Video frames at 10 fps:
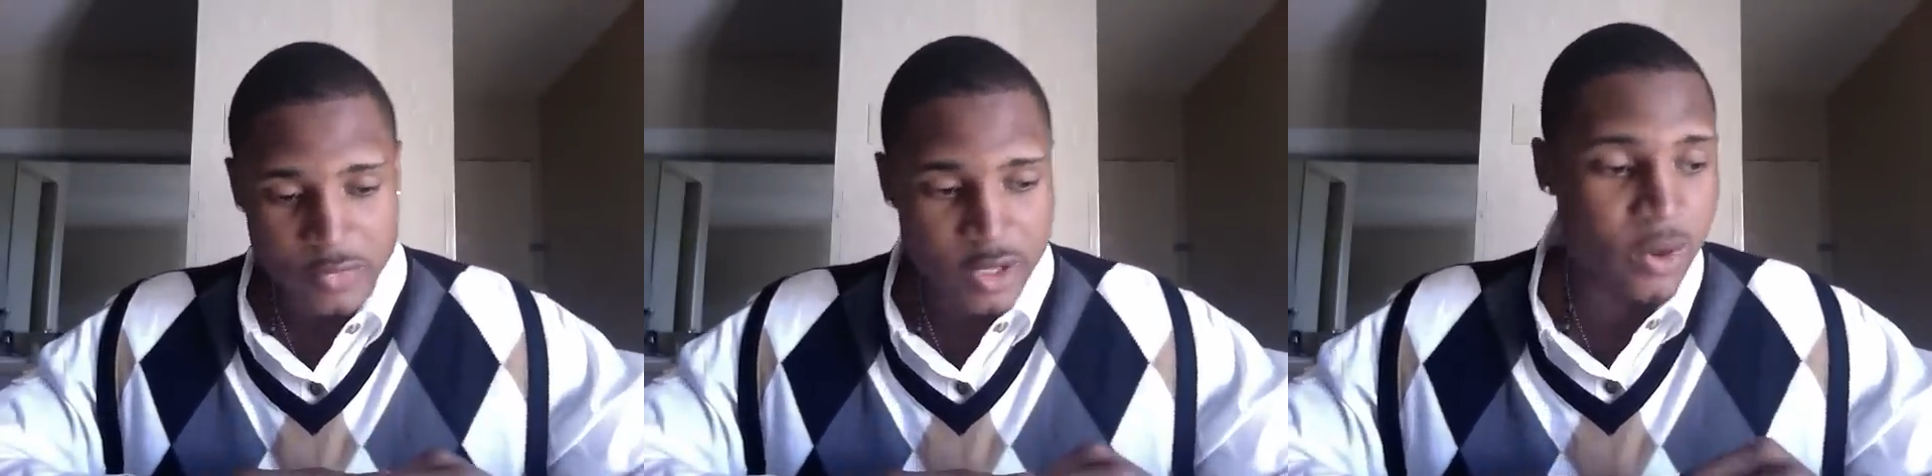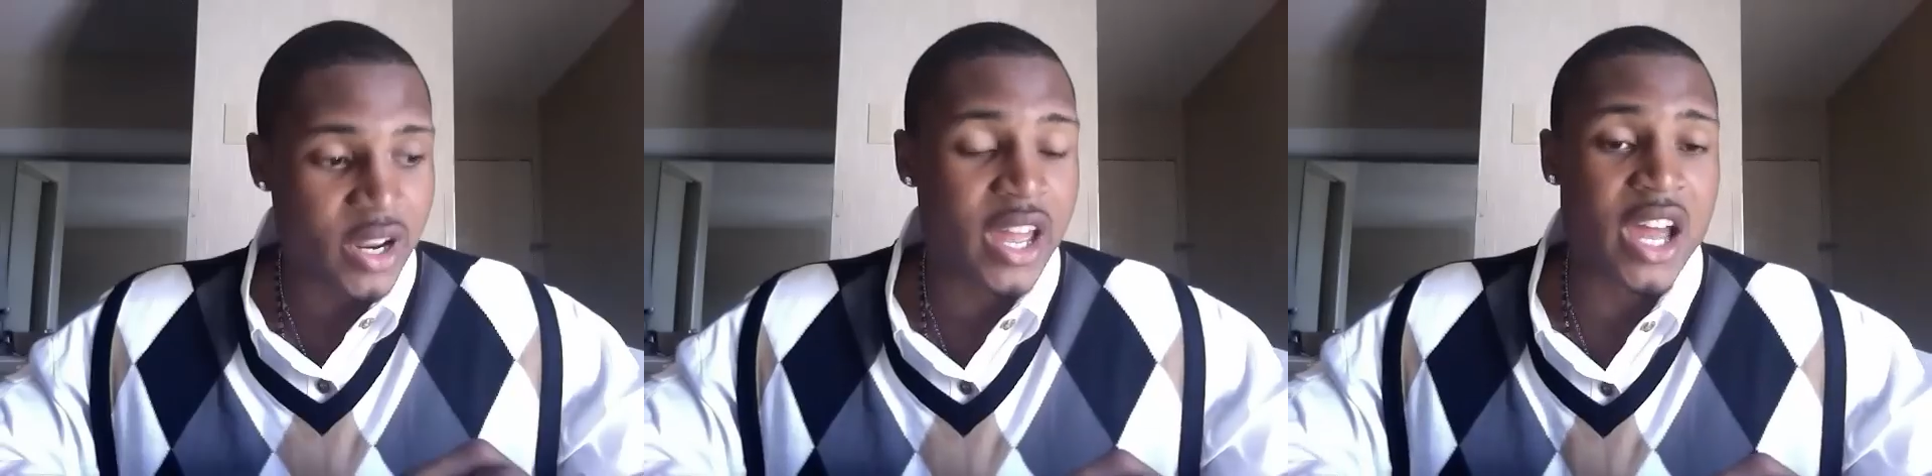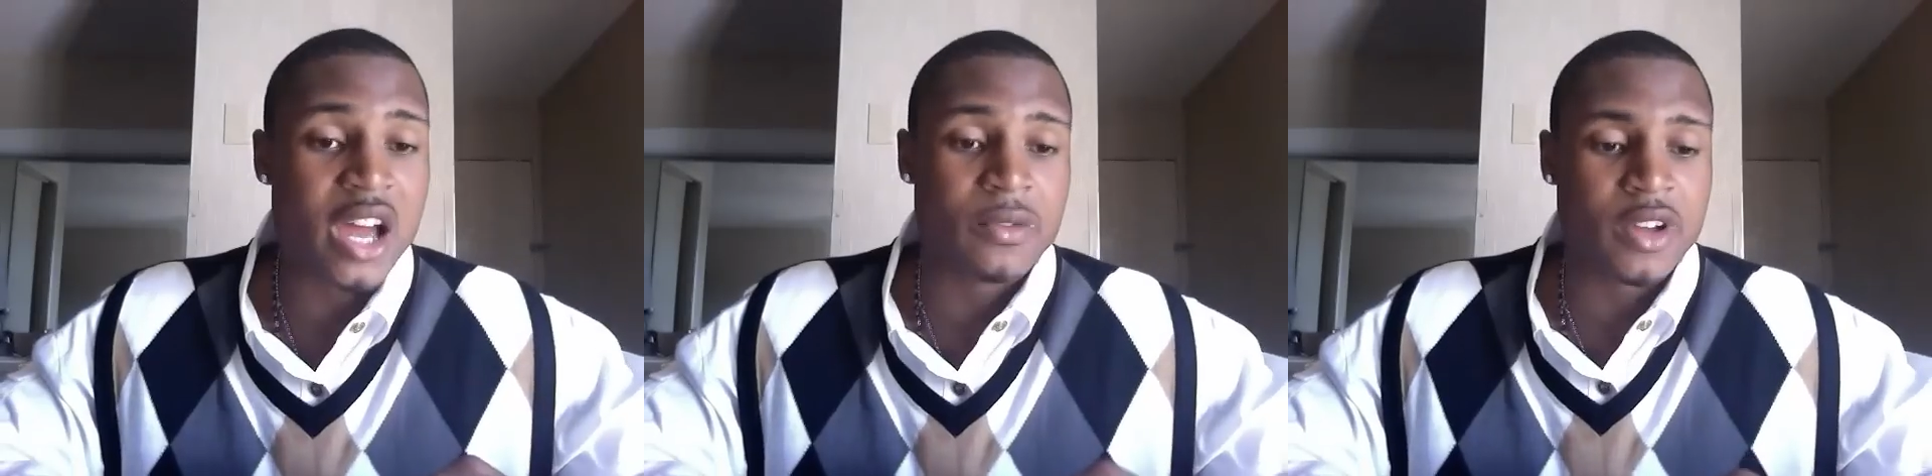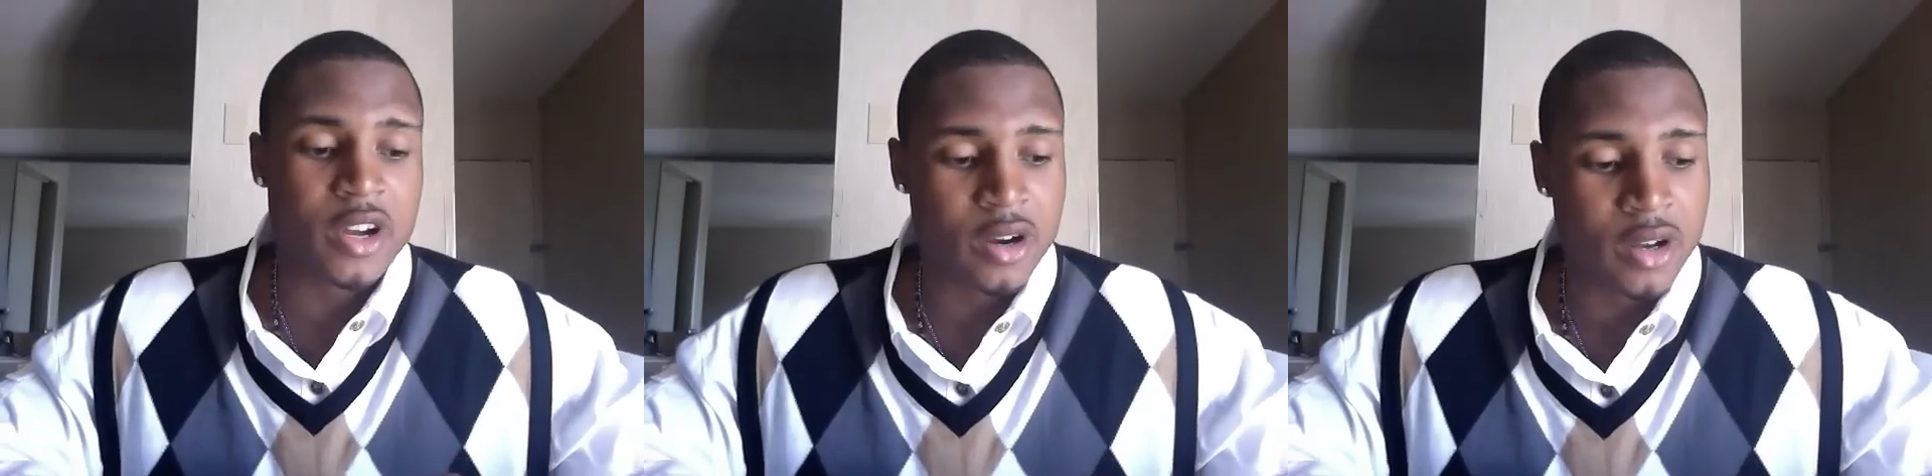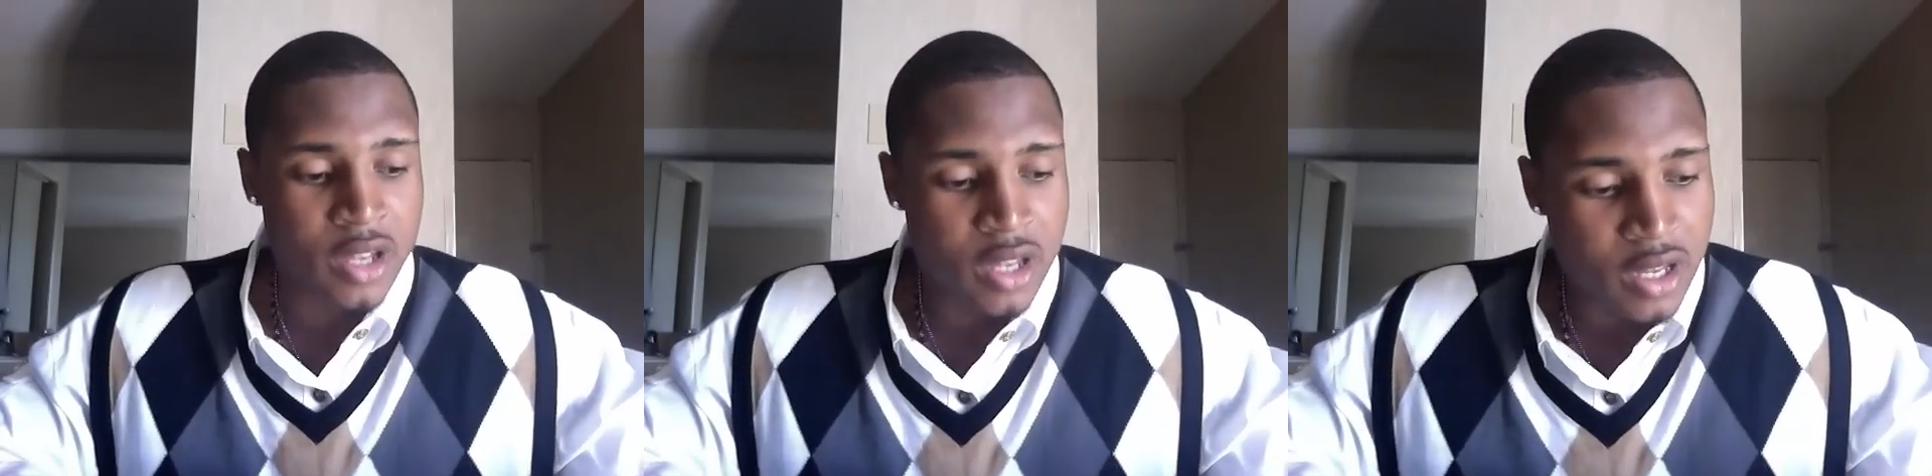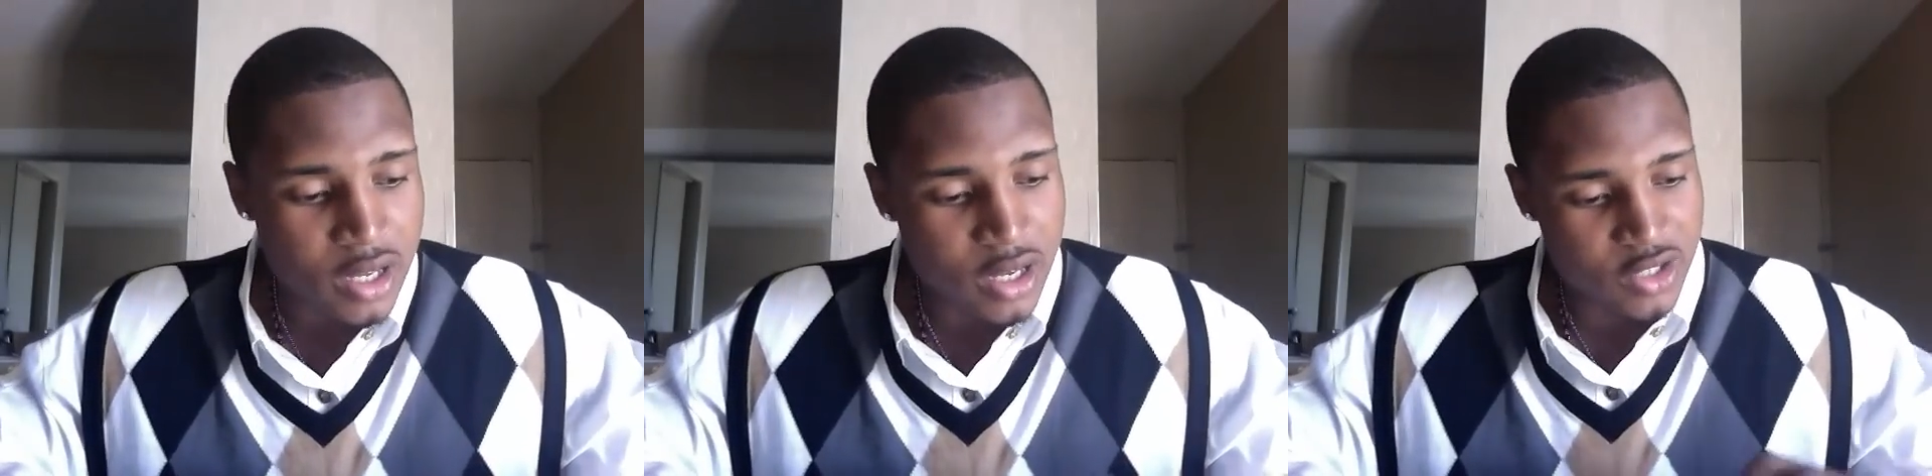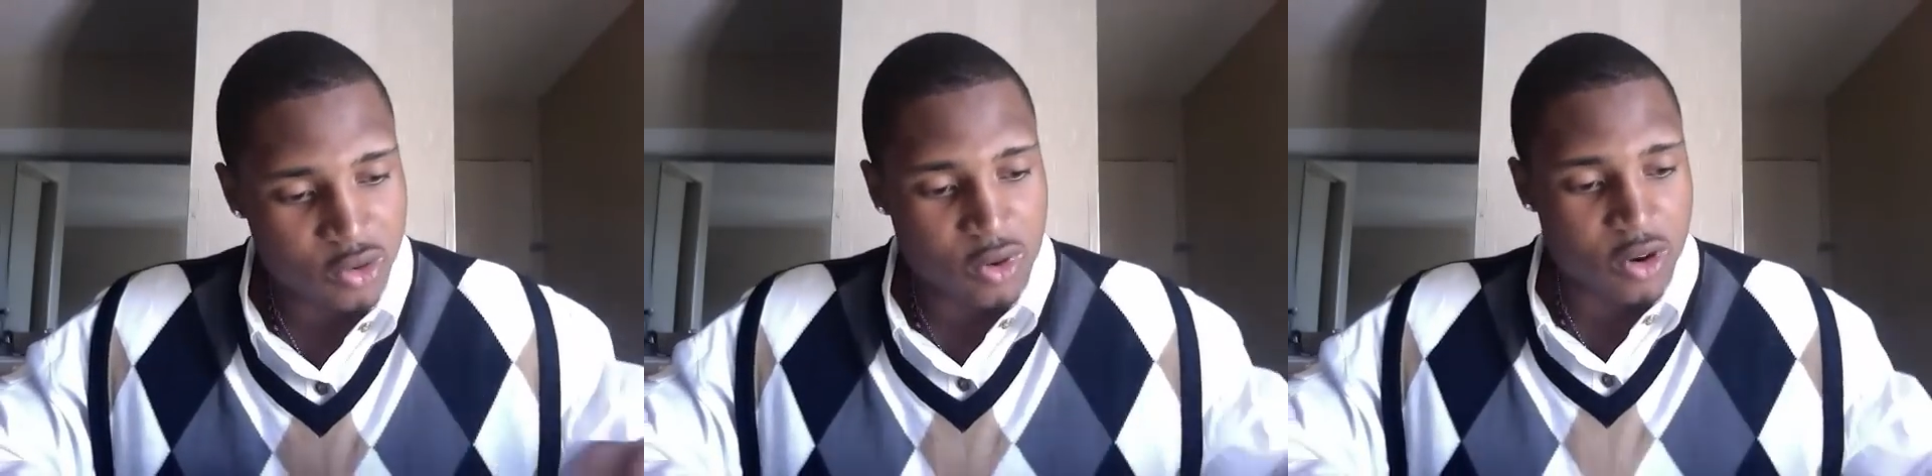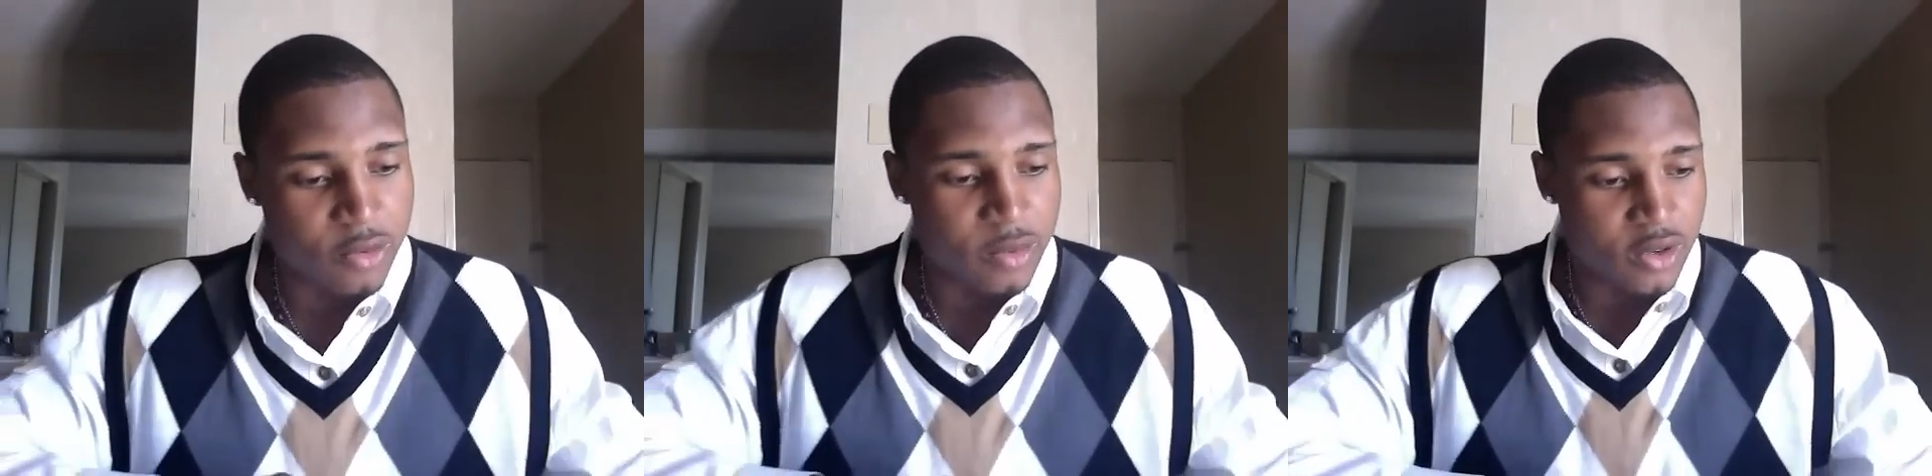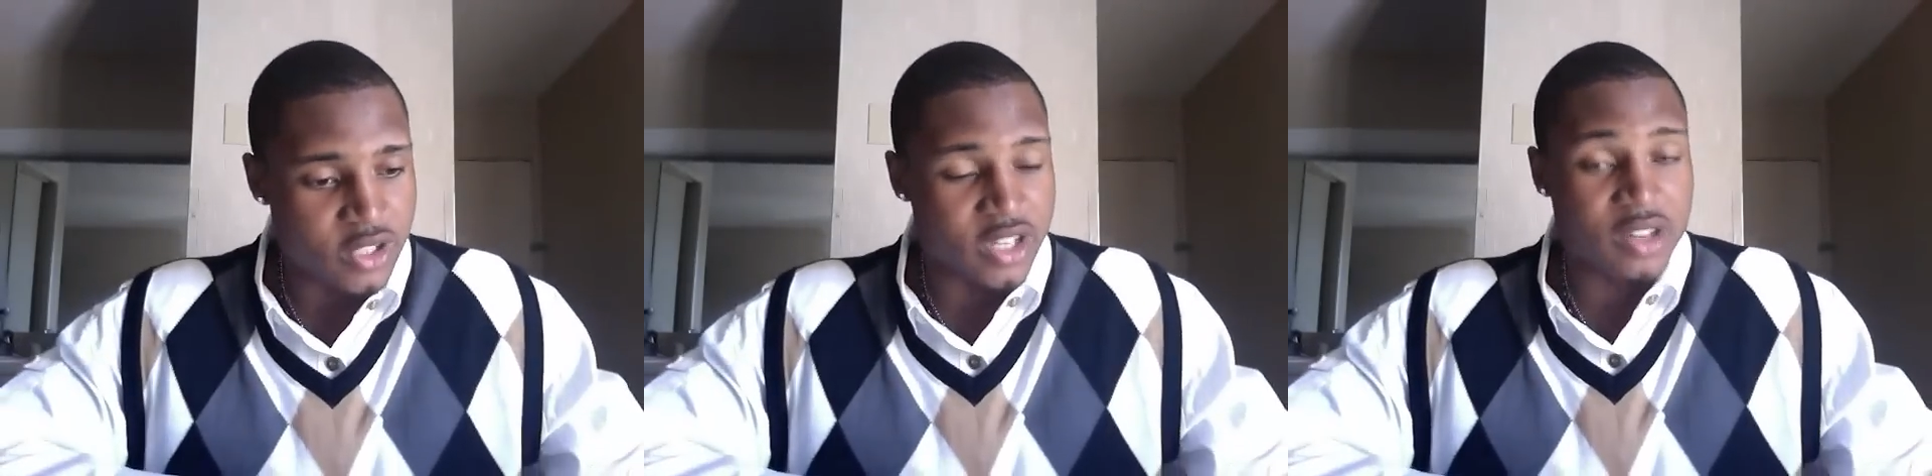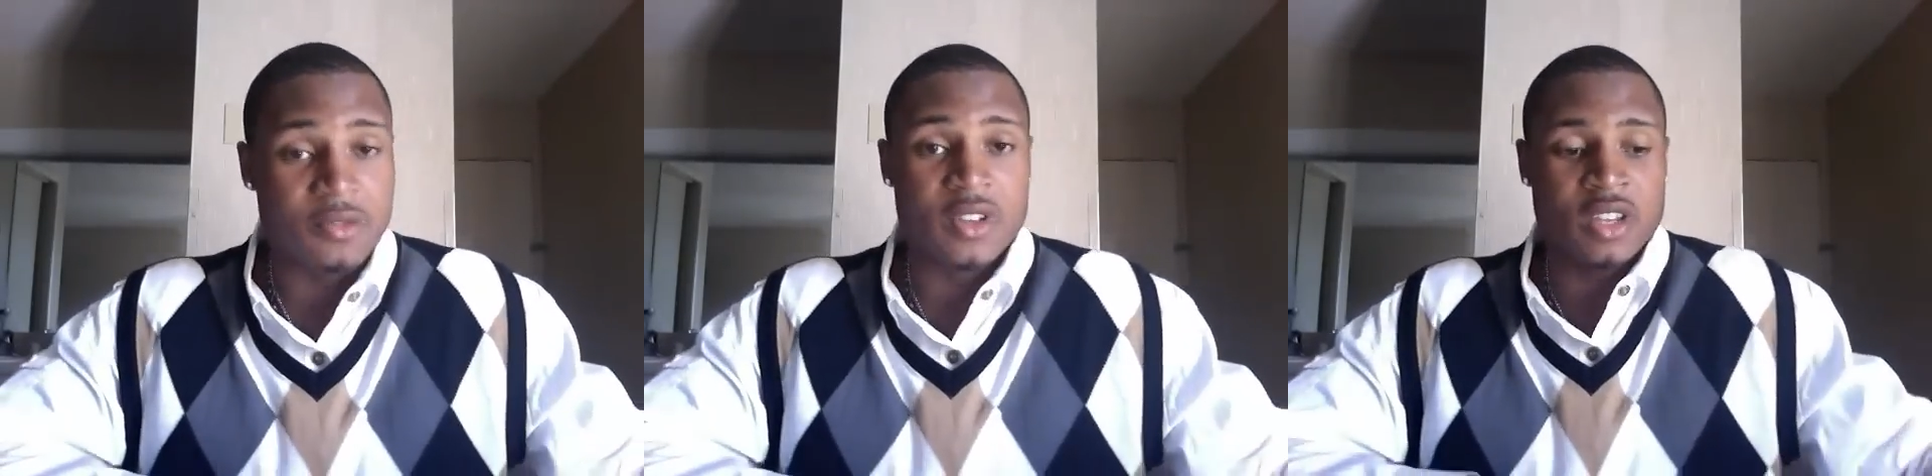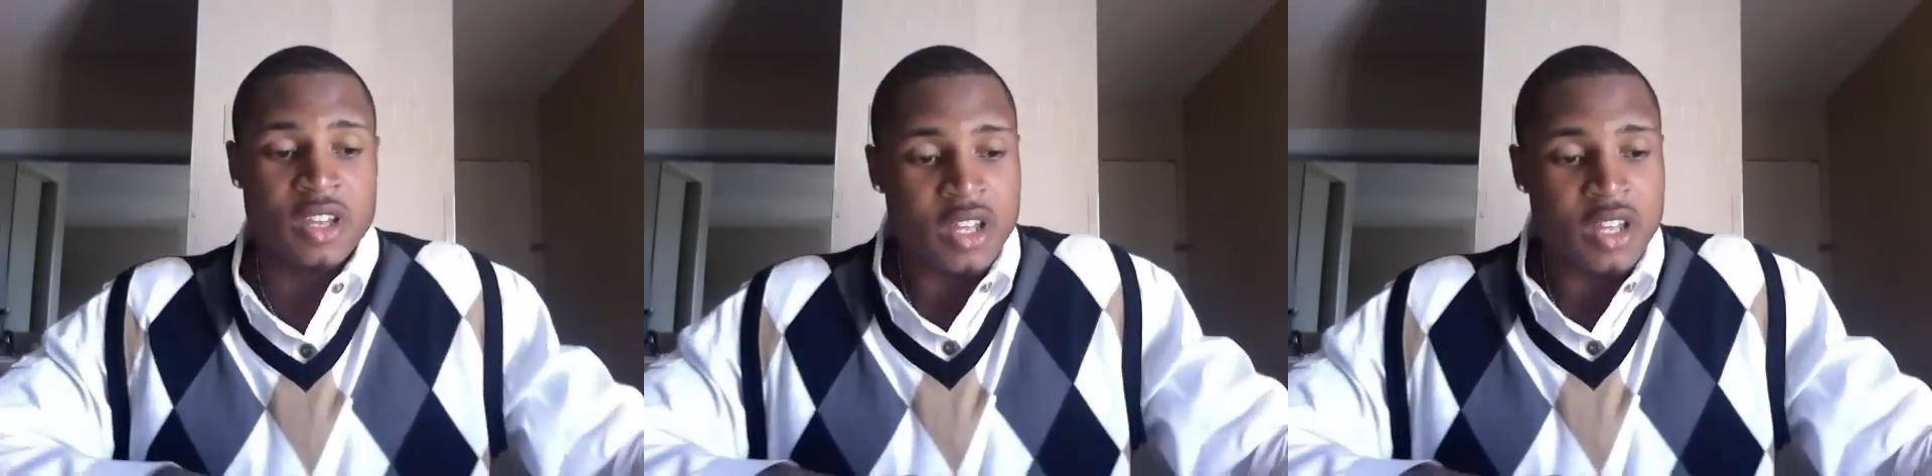What I have here is a quote from Coach Kiffin